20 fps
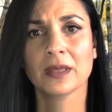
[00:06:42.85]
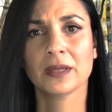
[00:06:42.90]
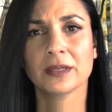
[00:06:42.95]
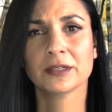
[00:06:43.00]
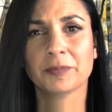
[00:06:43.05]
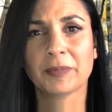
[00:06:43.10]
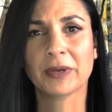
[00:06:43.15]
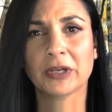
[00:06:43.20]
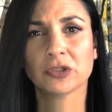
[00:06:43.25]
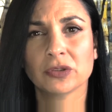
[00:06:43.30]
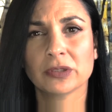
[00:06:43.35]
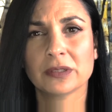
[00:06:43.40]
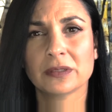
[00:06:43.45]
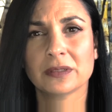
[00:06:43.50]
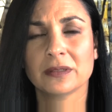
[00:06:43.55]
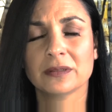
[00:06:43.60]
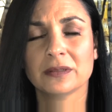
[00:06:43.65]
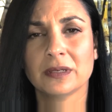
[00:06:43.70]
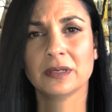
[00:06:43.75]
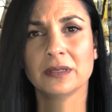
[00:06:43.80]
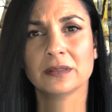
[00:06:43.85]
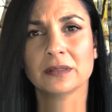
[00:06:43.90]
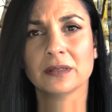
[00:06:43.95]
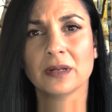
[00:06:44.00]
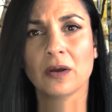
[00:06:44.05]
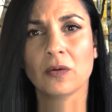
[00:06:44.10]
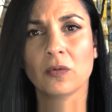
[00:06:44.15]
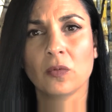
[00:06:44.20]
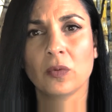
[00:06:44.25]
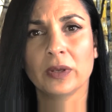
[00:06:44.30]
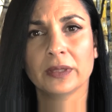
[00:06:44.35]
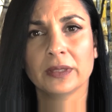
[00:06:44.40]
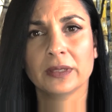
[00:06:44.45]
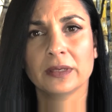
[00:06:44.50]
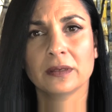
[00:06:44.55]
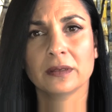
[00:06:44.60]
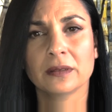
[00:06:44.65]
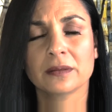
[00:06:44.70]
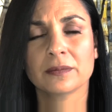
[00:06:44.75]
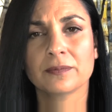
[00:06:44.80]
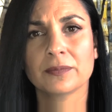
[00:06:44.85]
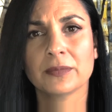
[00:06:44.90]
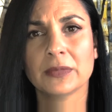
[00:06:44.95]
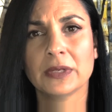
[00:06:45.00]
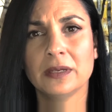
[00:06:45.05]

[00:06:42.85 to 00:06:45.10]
especially since he's not willing.